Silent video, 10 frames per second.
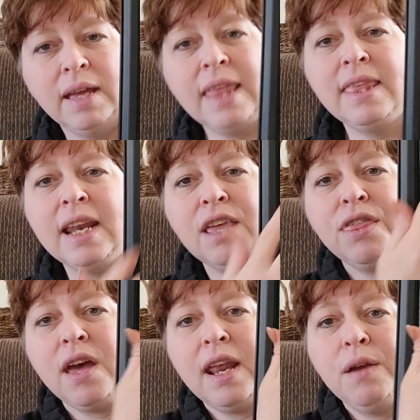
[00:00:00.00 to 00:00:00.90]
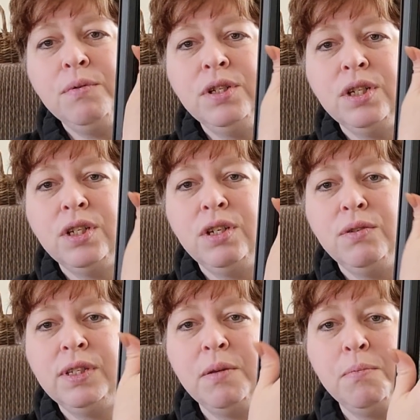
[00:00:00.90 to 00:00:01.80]
and then I thought I would just do
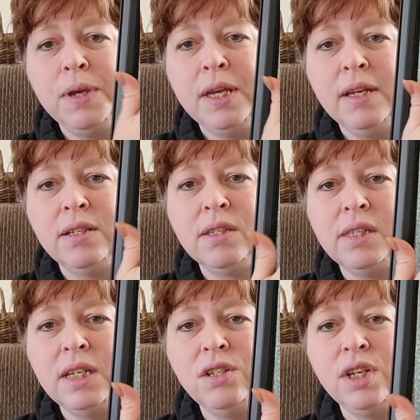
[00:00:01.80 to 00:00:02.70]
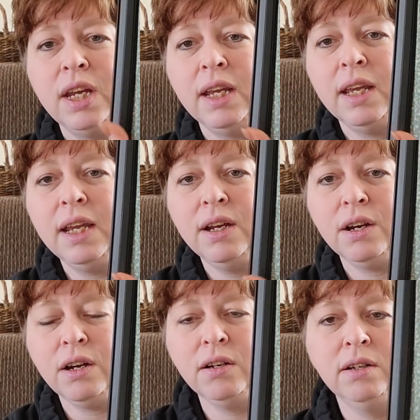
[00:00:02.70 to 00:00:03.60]
some big stitching
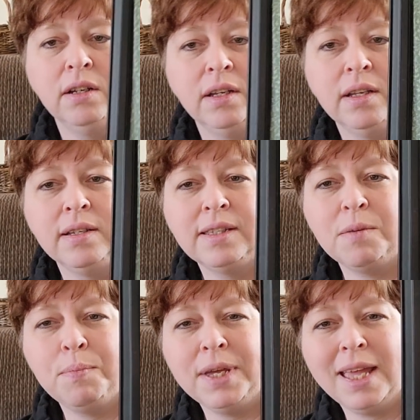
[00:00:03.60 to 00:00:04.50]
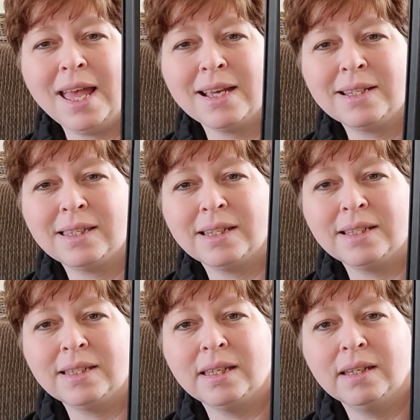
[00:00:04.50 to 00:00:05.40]
here, some big
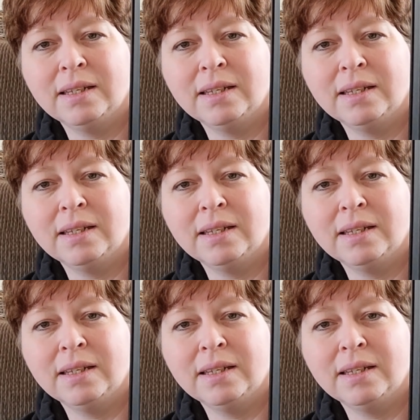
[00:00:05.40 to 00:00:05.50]
X's.